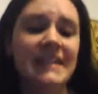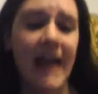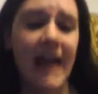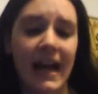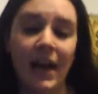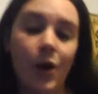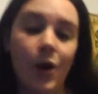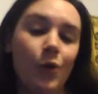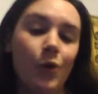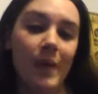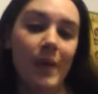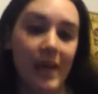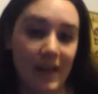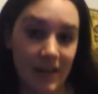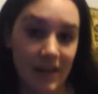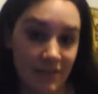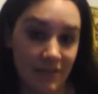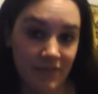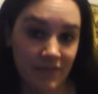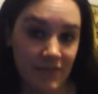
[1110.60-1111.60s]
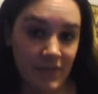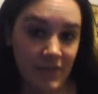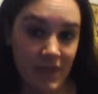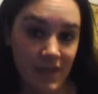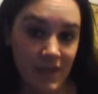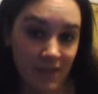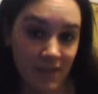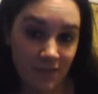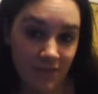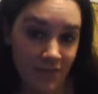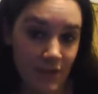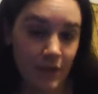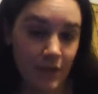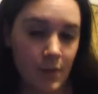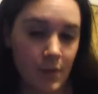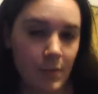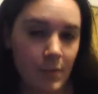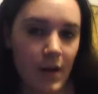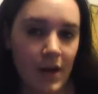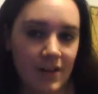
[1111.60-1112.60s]
I hope if, if you're
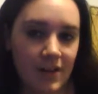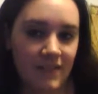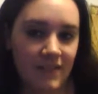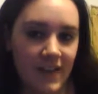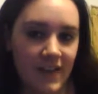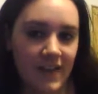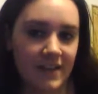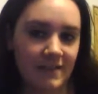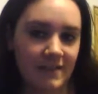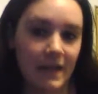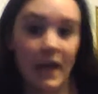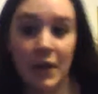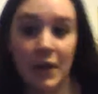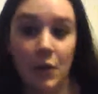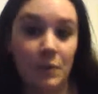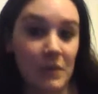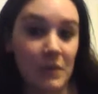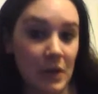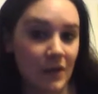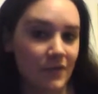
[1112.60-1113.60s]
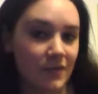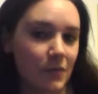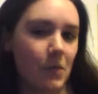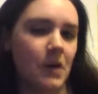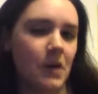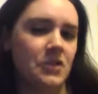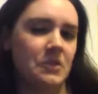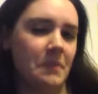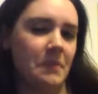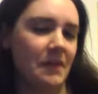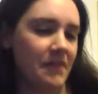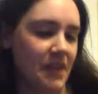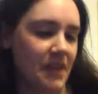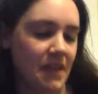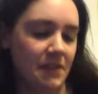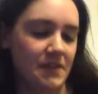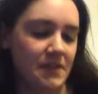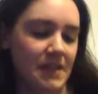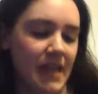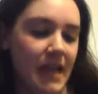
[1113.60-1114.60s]
a Potter fan, I hope you are, if you're watching my
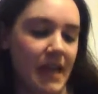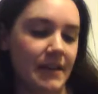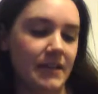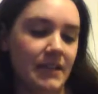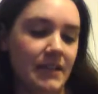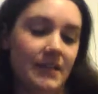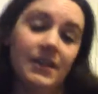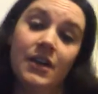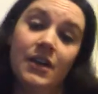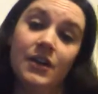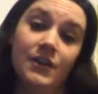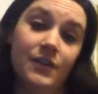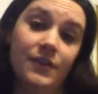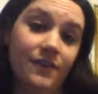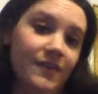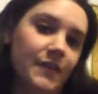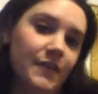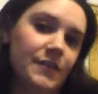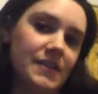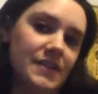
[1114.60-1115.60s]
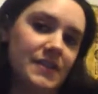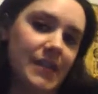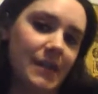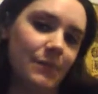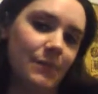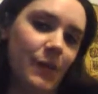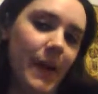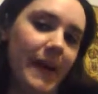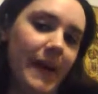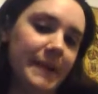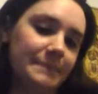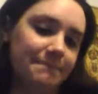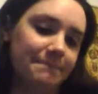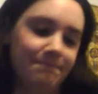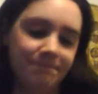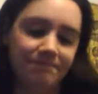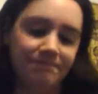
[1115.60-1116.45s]
videos, that you feel the same way